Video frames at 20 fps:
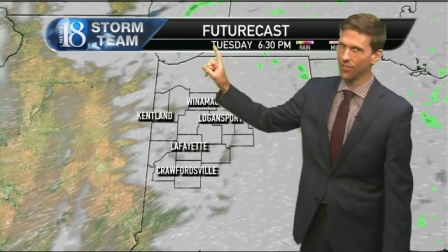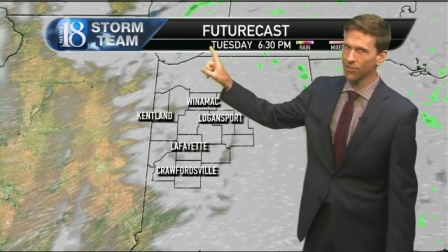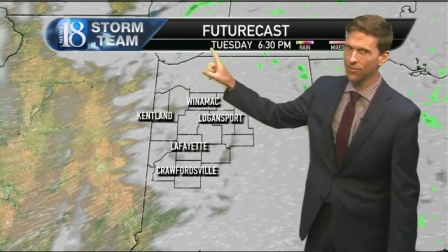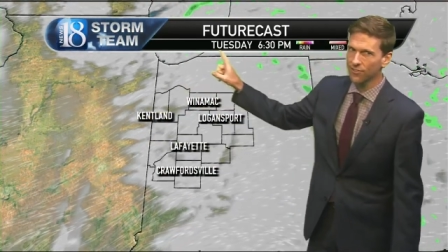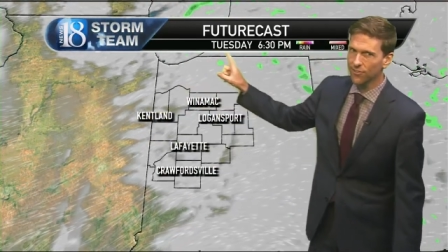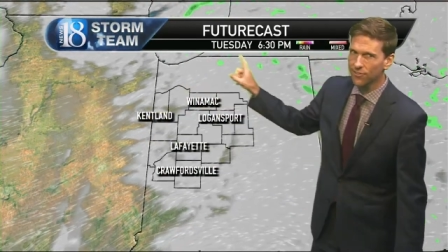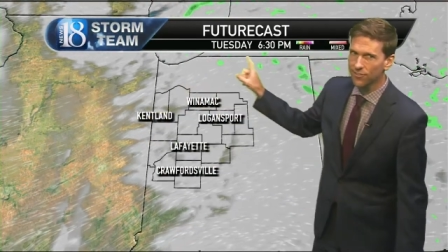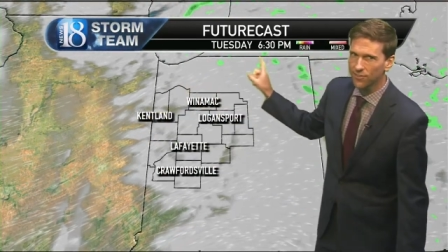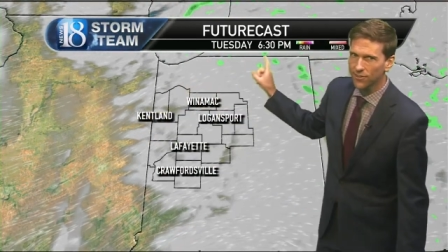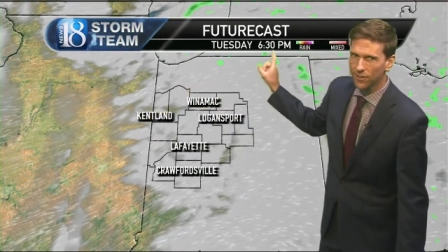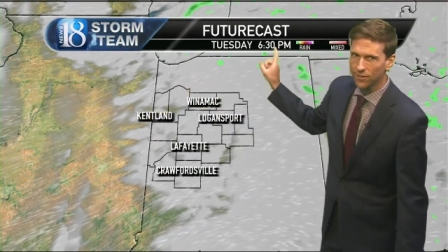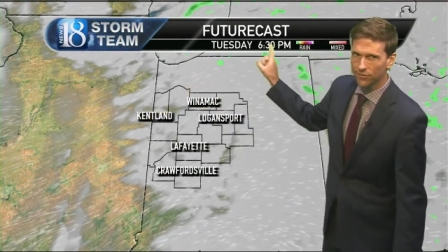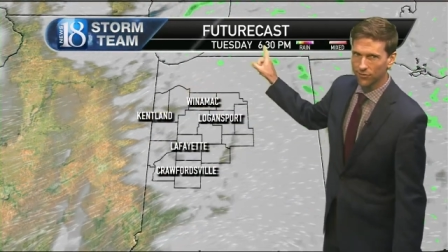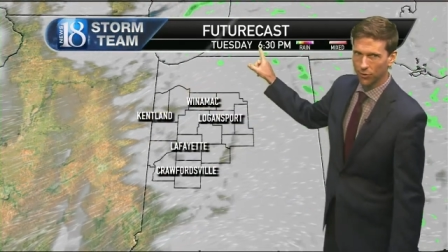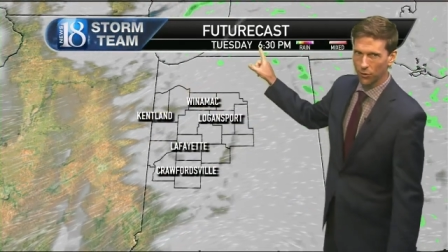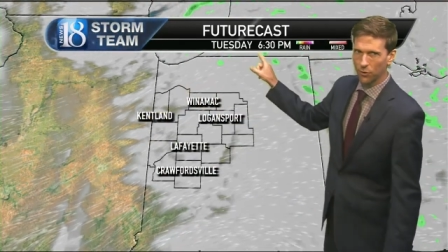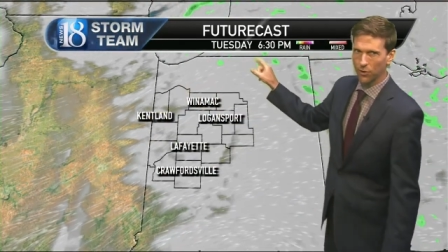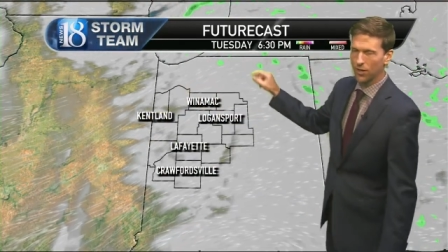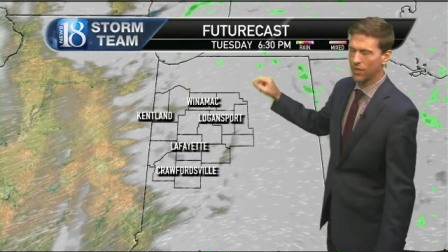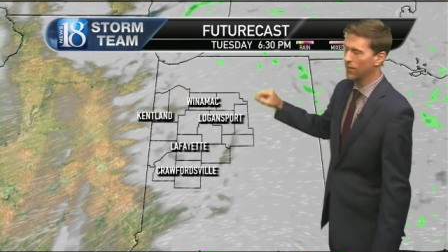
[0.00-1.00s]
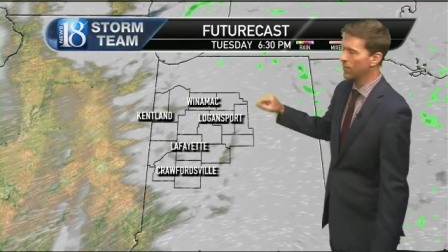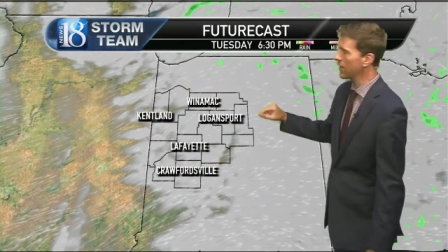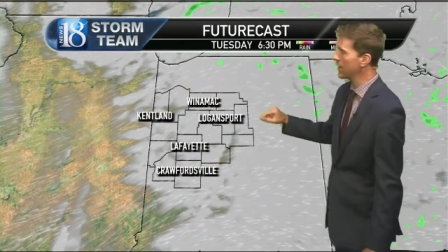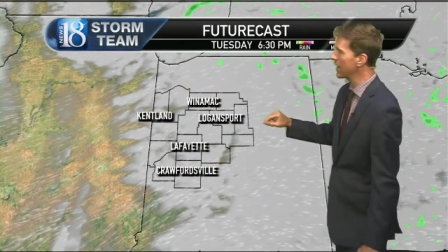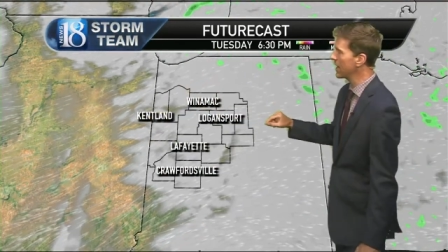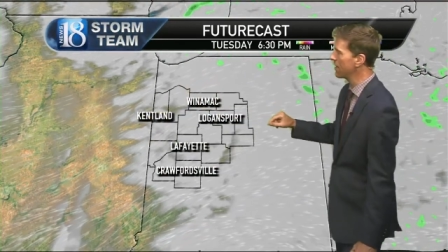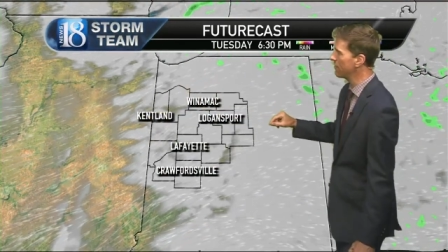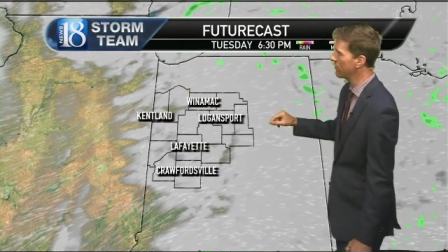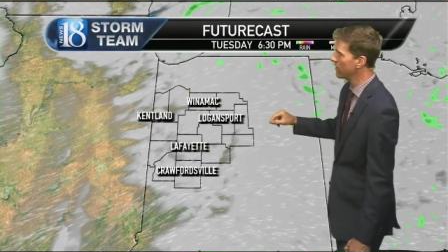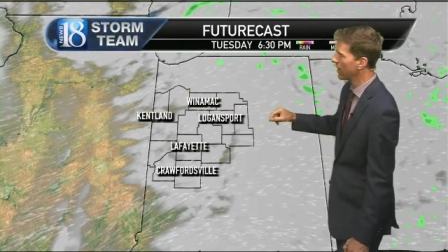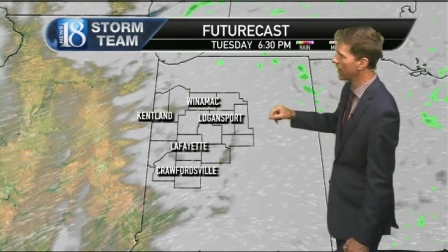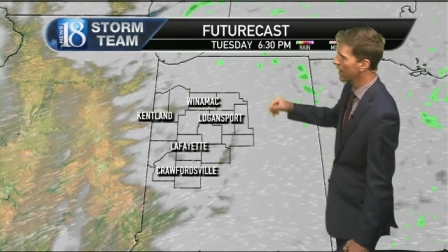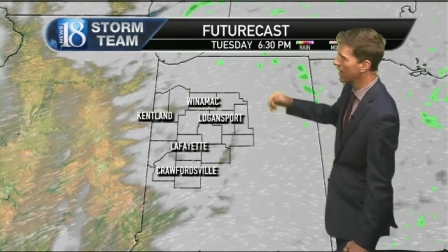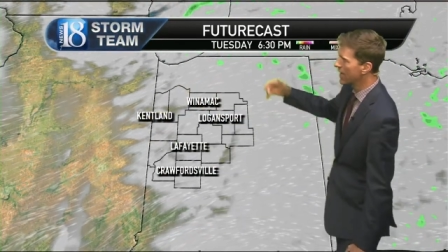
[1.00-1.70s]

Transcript: This is 6.30 in the evening,